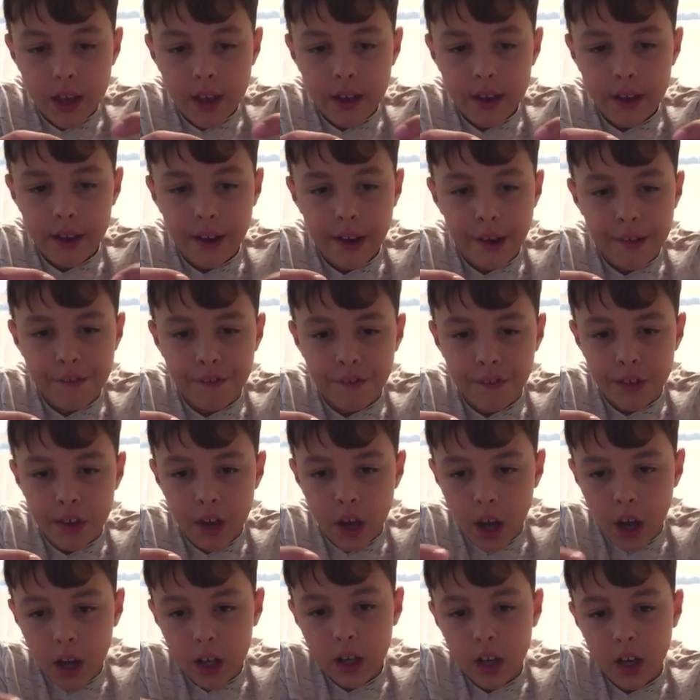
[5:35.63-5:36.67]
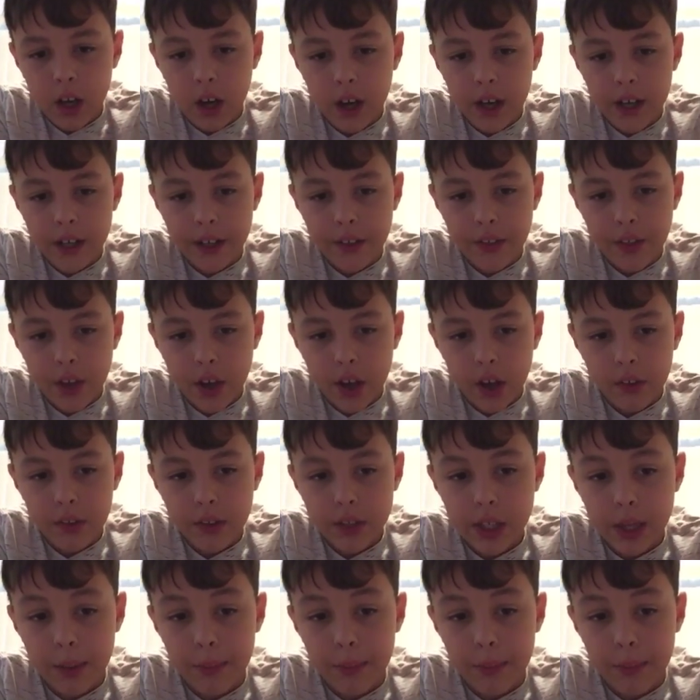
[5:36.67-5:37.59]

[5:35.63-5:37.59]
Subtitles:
And I've not caught anything on this.